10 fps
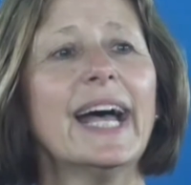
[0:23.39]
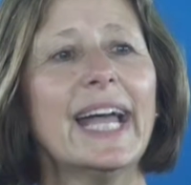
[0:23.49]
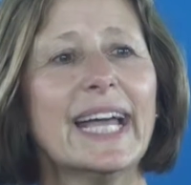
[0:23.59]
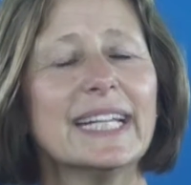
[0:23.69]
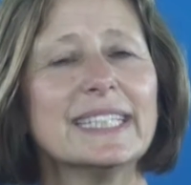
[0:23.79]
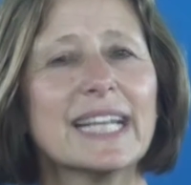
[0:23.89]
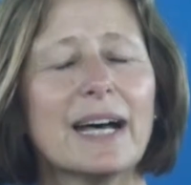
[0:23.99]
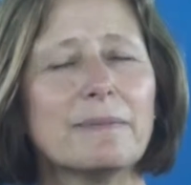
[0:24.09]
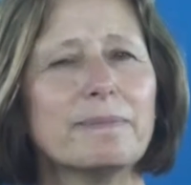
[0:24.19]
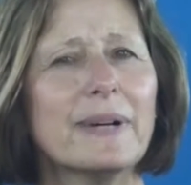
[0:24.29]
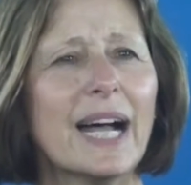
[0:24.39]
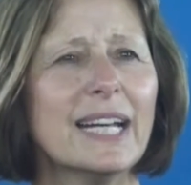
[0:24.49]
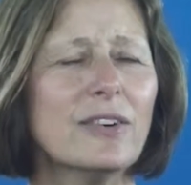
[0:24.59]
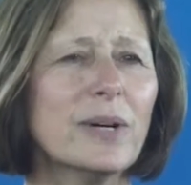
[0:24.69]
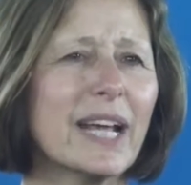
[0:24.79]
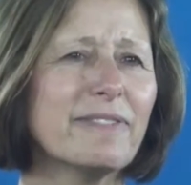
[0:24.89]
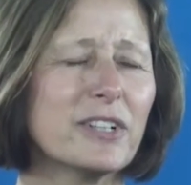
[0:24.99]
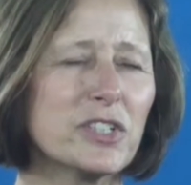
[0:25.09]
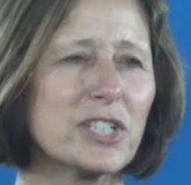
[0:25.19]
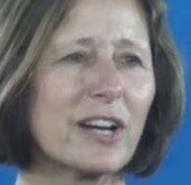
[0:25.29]
And I know when I
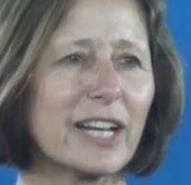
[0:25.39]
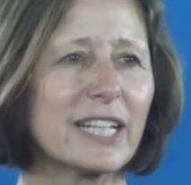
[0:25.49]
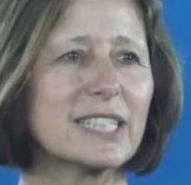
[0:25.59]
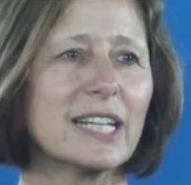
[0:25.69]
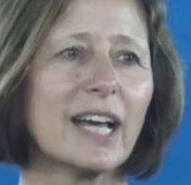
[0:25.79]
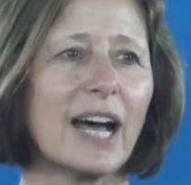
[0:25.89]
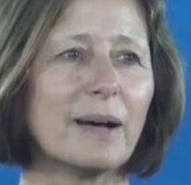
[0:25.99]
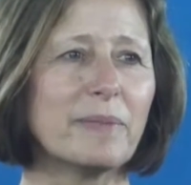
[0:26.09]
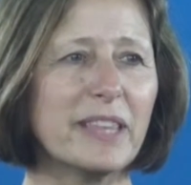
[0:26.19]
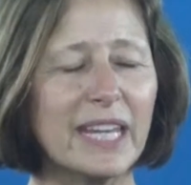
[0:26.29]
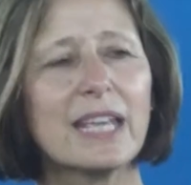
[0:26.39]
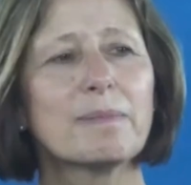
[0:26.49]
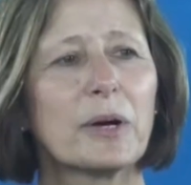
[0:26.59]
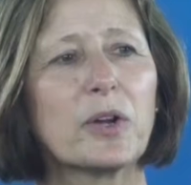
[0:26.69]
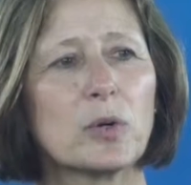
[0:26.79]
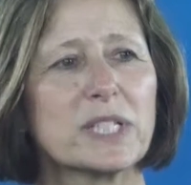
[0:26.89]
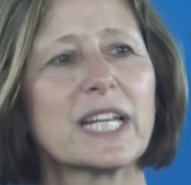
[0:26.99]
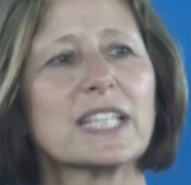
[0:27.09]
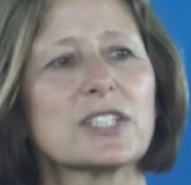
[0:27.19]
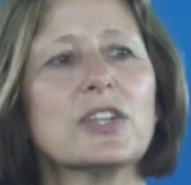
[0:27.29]
first started thinking about
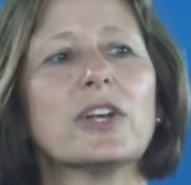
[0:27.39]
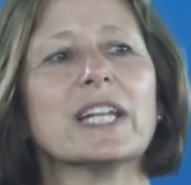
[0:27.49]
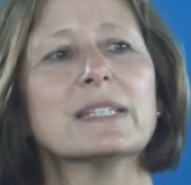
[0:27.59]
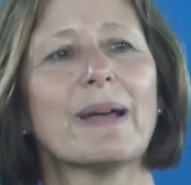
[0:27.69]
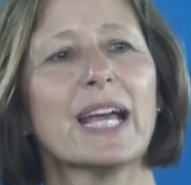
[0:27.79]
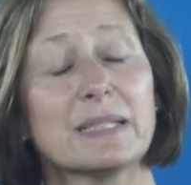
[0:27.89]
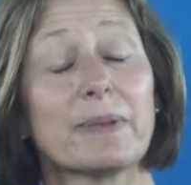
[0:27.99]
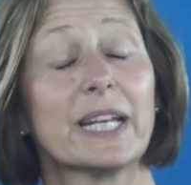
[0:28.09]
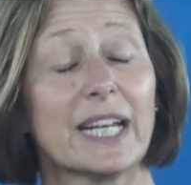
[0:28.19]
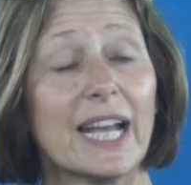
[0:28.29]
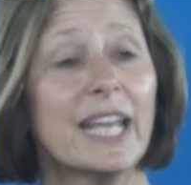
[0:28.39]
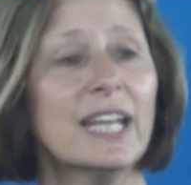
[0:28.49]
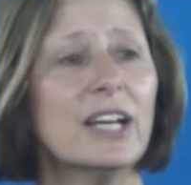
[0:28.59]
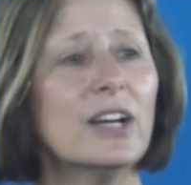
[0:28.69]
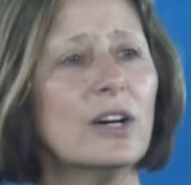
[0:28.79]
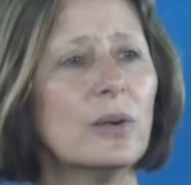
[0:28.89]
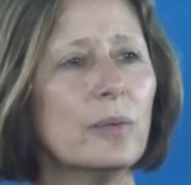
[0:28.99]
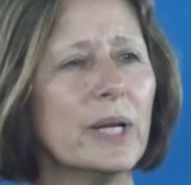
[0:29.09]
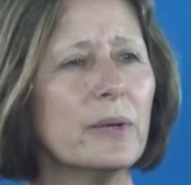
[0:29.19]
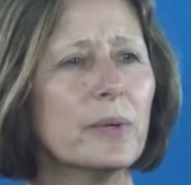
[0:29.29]
hosting a student, my husband and I,
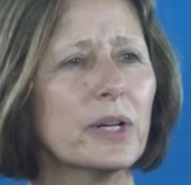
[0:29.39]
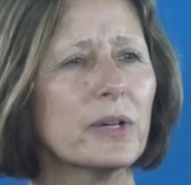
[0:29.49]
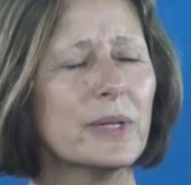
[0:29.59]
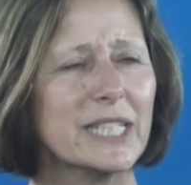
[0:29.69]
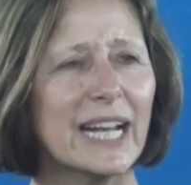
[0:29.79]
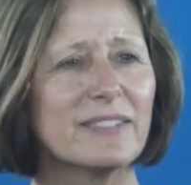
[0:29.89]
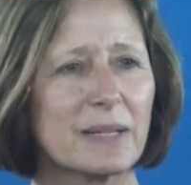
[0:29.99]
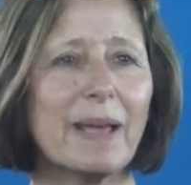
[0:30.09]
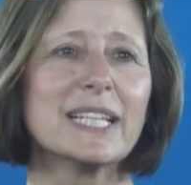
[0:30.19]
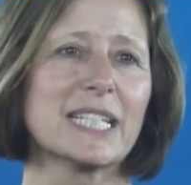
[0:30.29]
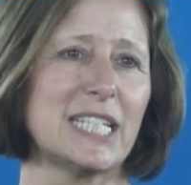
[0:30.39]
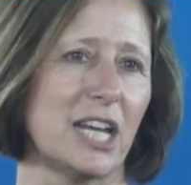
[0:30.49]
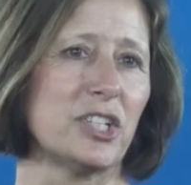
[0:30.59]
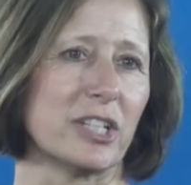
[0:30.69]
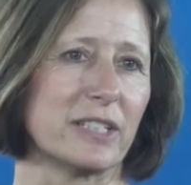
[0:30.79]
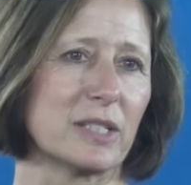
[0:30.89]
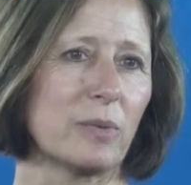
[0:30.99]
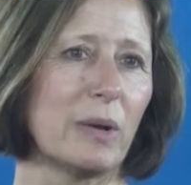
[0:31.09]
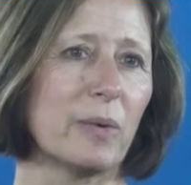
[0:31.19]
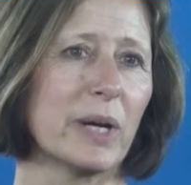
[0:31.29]
we did have some
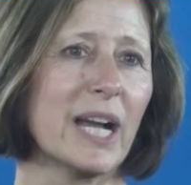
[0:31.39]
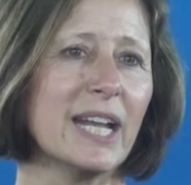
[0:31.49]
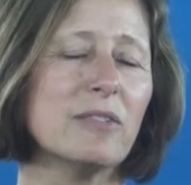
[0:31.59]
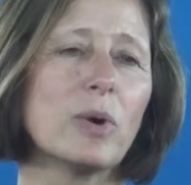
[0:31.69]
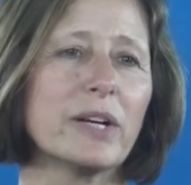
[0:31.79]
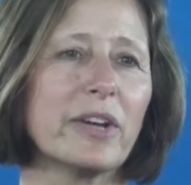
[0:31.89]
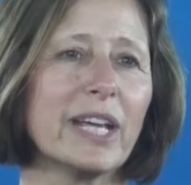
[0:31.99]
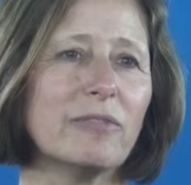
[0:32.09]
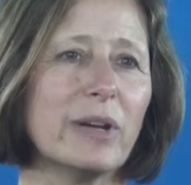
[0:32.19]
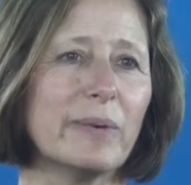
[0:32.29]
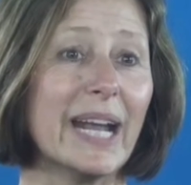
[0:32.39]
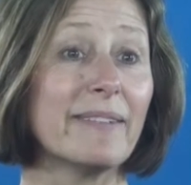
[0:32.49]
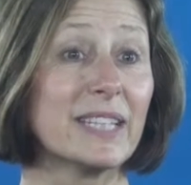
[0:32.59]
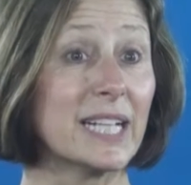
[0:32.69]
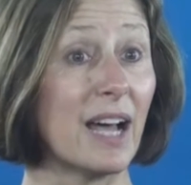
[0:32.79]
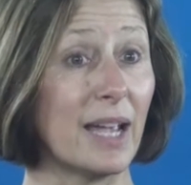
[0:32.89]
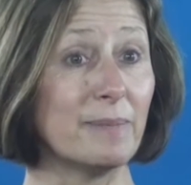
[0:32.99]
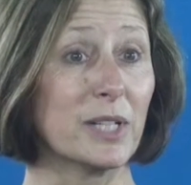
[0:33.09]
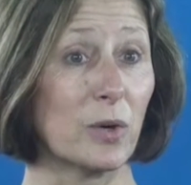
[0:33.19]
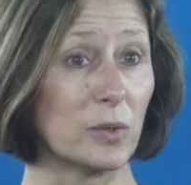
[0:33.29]
hesitations. We were kind of wondering if we would have the
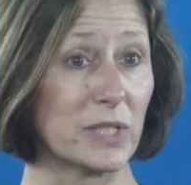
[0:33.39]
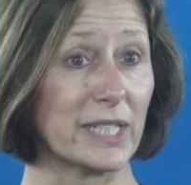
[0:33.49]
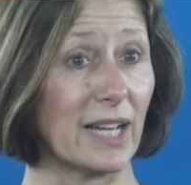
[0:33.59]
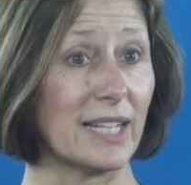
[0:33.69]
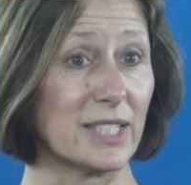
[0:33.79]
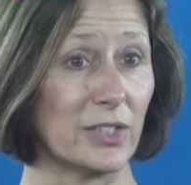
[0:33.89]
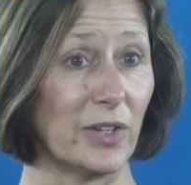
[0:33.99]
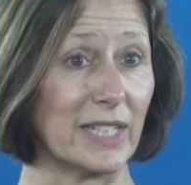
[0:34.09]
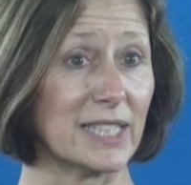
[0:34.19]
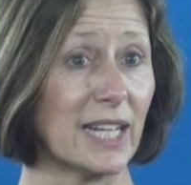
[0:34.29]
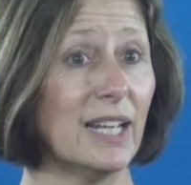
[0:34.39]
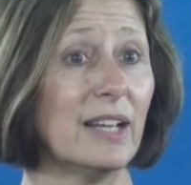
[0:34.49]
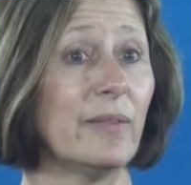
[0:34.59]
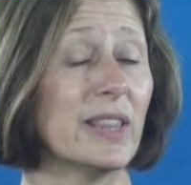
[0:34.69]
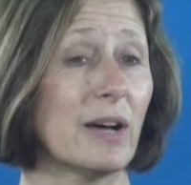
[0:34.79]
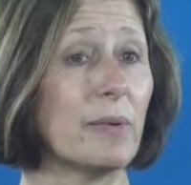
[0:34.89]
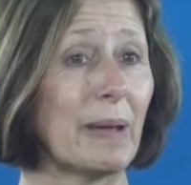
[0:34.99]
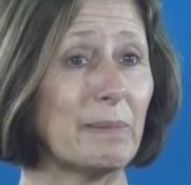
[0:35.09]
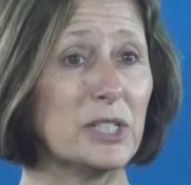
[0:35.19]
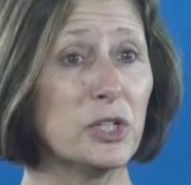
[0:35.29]
time to host a student. We thought we
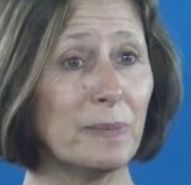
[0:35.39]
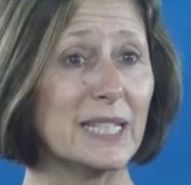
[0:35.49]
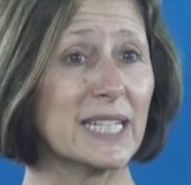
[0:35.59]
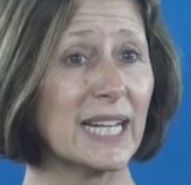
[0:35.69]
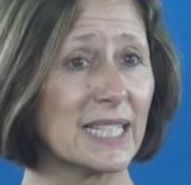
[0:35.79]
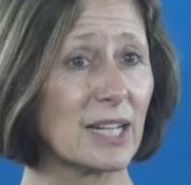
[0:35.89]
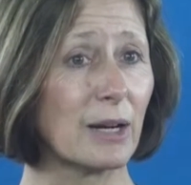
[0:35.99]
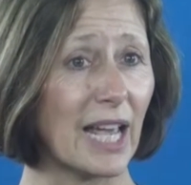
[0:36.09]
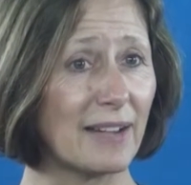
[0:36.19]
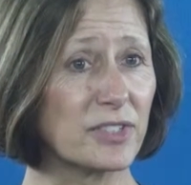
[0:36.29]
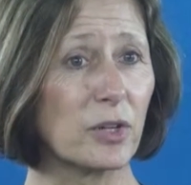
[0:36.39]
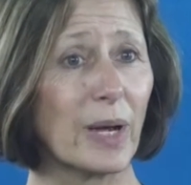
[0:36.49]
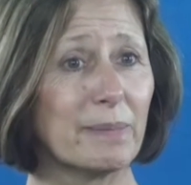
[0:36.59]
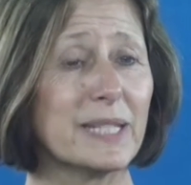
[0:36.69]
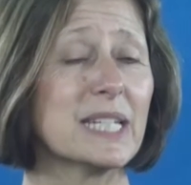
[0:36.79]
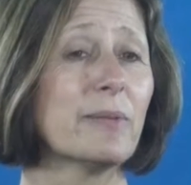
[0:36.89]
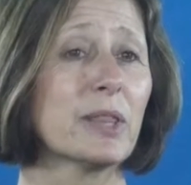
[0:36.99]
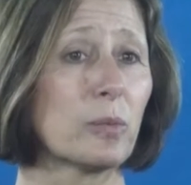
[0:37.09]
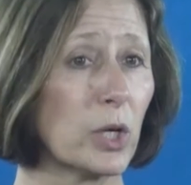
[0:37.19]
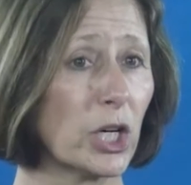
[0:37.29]
might be too busy because our lives are quite busy
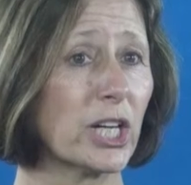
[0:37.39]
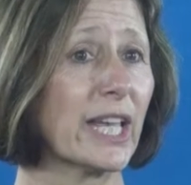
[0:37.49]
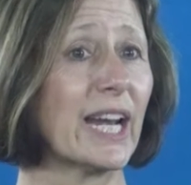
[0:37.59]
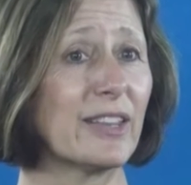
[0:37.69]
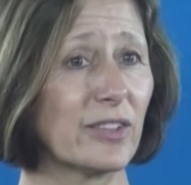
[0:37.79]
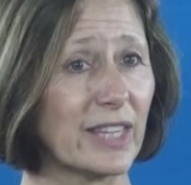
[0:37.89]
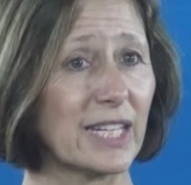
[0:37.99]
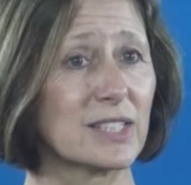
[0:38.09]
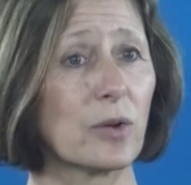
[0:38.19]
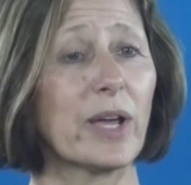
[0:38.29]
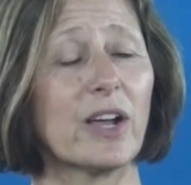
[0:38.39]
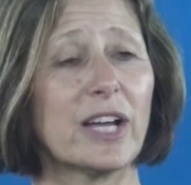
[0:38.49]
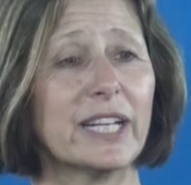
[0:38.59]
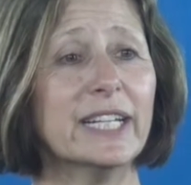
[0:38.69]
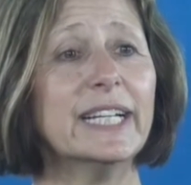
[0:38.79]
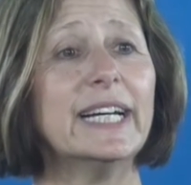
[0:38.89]
with work and other things going on.